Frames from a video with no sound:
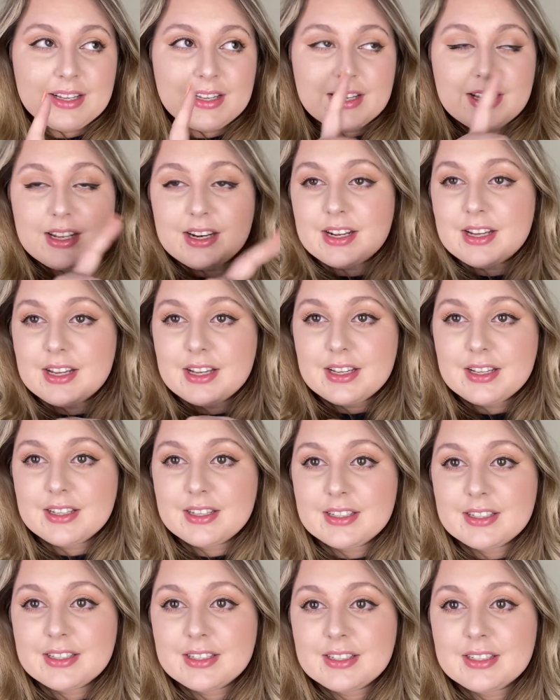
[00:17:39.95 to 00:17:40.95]
gonna
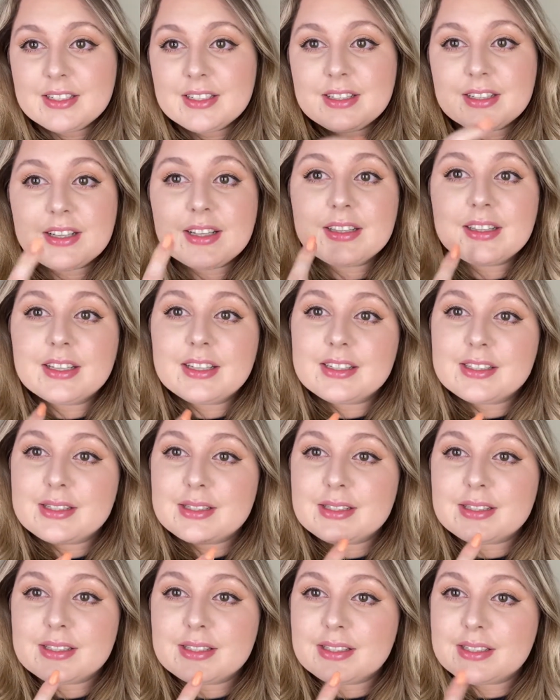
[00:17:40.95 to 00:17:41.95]
let this
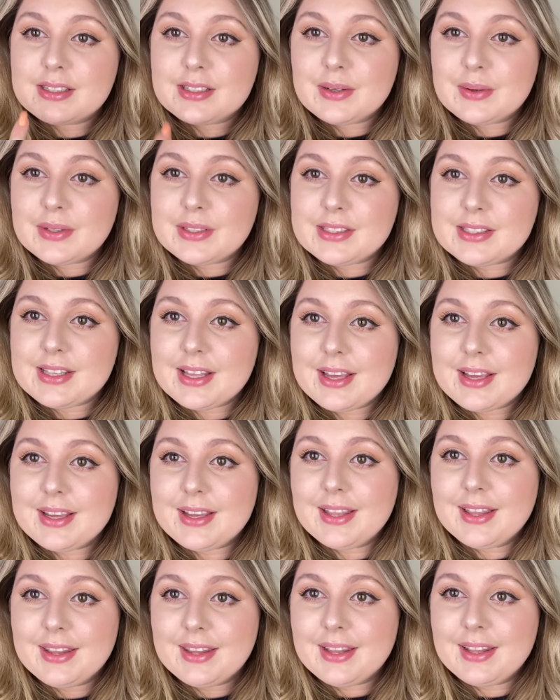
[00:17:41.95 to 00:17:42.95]
do its thing
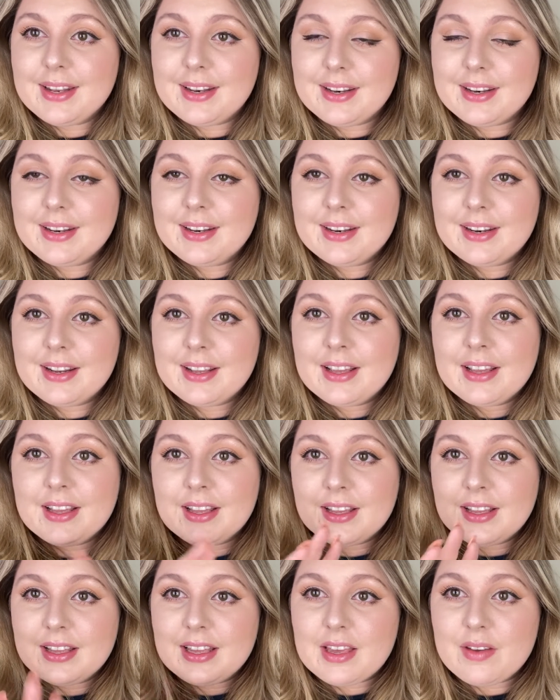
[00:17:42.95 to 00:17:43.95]
and then
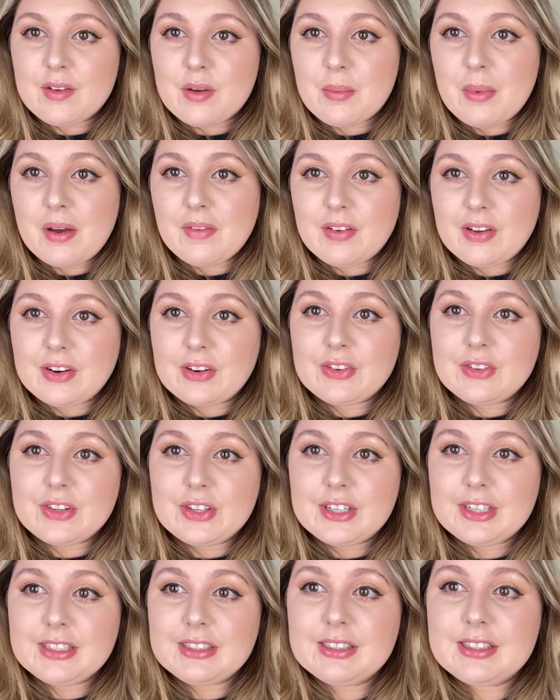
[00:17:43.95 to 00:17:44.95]
give you my final
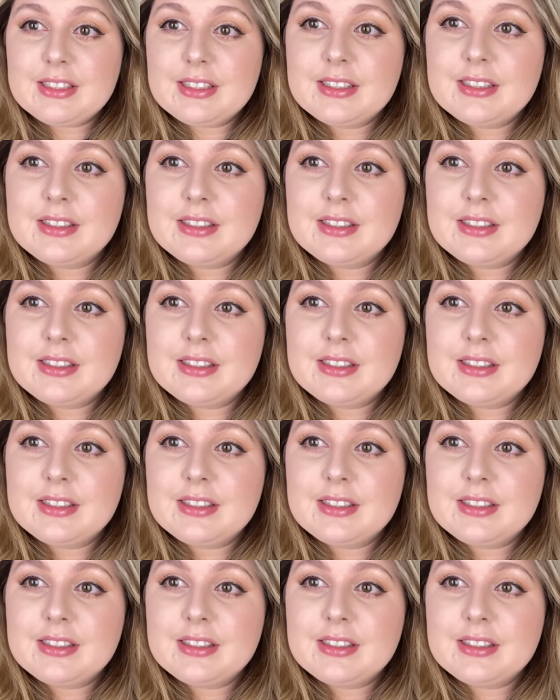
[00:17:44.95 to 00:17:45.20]
thoughts.